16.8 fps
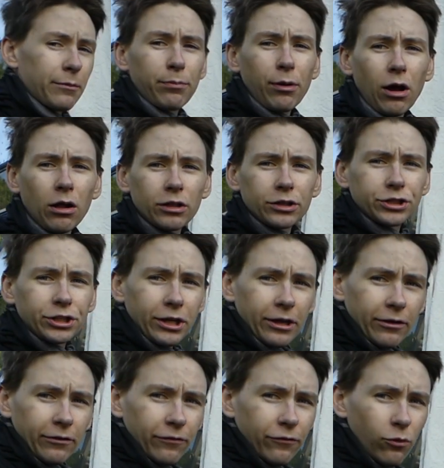
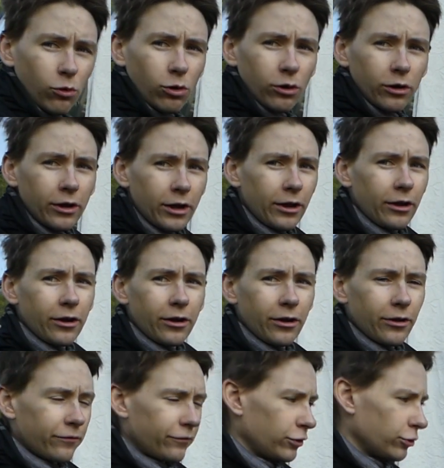polishing for
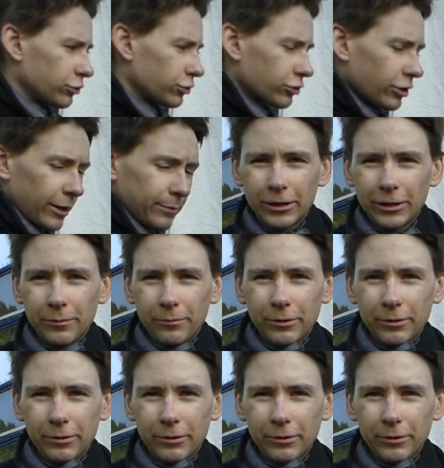a few strips.